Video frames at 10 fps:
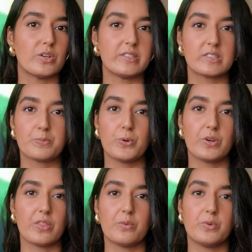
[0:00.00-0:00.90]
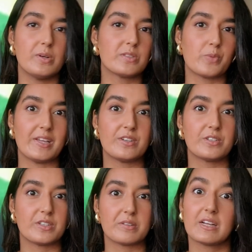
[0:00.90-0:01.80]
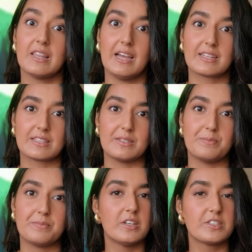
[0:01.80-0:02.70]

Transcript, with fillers: and spawn on the walls where you couldn't collect them.